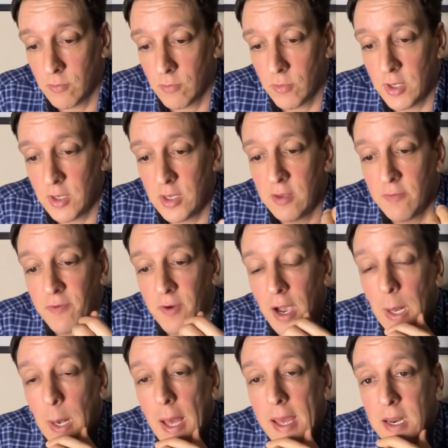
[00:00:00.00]
We've
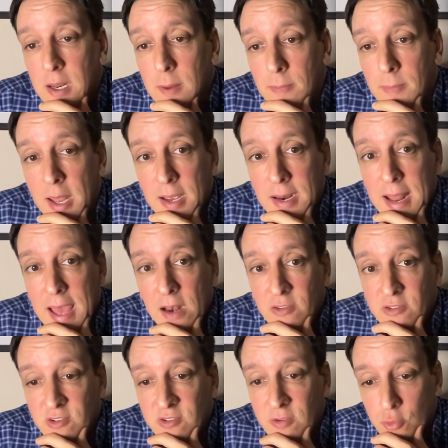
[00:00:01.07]
highlighted a
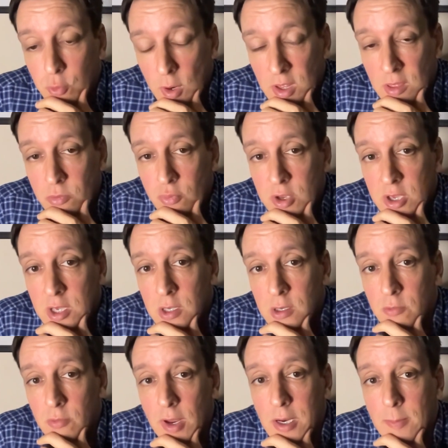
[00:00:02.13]
meta-analysis of
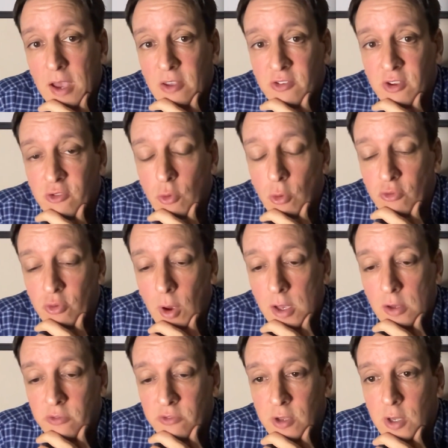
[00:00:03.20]
23 randomized controlled
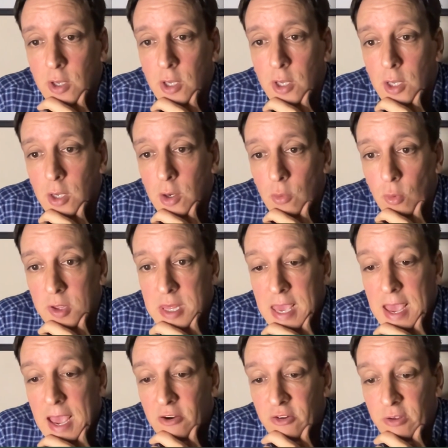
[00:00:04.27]
trials where
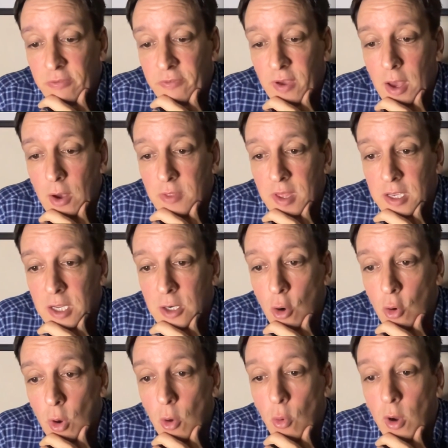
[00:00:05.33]
they actually found that
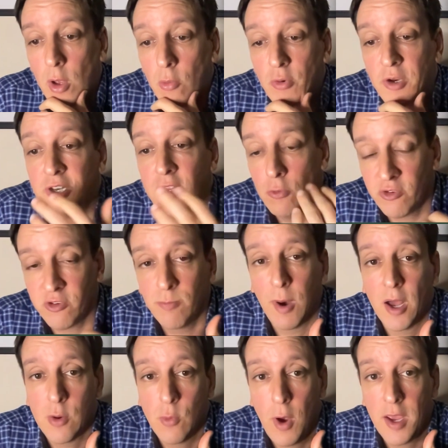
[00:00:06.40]
canola oil reduced
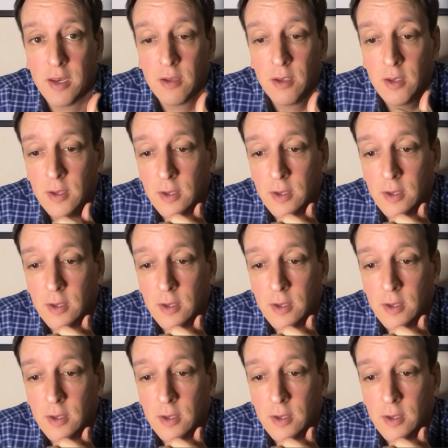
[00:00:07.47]
body weight.